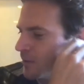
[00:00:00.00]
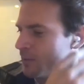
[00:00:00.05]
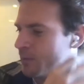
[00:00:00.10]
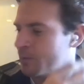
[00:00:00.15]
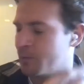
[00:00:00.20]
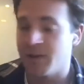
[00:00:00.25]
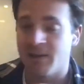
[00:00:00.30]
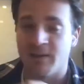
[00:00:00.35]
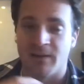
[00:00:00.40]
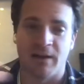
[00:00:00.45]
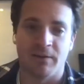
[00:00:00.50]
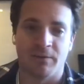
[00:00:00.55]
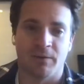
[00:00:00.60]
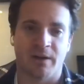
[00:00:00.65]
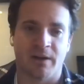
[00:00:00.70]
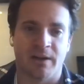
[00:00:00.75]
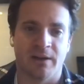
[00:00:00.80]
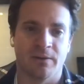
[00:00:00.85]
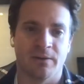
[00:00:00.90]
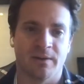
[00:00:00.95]
we love
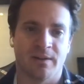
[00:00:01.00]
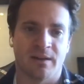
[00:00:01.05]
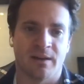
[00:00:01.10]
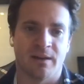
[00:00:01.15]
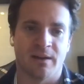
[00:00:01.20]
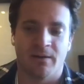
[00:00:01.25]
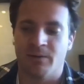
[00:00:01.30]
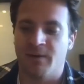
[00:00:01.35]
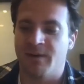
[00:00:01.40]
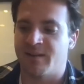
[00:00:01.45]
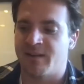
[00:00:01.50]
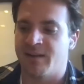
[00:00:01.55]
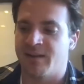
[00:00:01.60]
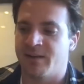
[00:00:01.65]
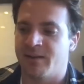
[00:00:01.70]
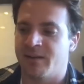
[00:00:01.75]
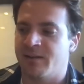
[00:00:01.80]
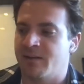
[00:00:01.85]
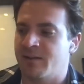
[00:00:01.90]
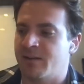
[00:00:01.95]
working with
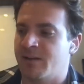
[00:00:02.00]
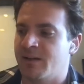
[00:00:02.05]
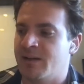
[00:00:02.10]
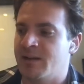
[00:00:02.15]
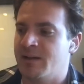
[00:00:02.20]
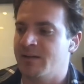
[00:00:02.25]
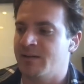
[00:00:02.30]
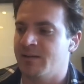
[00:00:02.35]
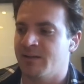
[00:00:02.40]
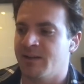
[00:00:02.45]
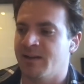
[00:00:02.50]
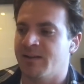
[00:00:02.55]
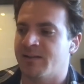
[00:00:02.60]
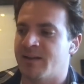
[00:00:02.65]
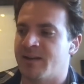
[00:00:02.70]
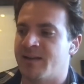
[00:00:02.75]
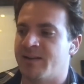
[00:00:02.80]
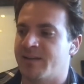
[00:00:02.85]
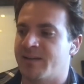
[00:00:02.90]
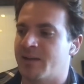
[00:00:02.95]
retailers, and like
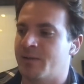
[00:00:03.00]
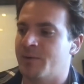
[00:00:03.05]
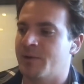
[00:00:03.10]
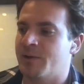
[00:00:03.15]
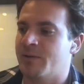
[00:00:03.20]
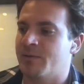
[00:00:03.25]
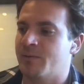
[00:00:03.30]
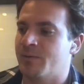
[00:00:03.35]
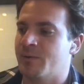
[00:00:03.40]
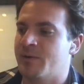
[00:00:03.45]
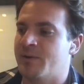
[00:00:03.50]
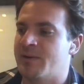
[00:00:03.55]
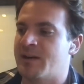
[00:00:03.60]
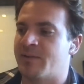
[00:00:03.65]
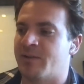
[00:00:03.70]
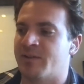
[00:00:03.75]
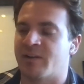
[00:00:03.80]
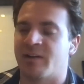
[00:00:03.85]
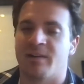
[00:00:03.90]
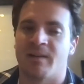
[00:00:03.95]
Dennis said, we would
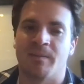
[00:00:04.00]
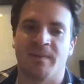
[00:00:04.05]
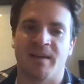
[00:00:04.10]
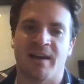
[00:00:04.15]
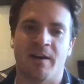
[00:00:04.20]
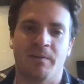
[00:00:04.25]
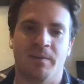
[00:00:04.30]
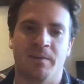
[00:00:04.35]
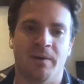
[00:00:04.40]
never turn them down.